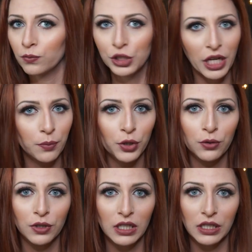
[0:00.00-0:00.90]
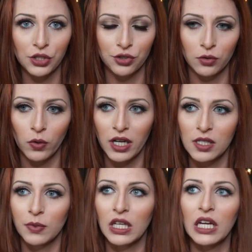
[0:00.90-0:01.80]
shampoo and conditioner
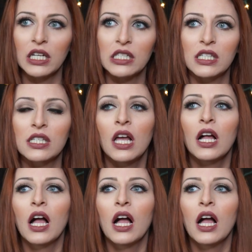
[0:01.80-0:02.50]
wise, because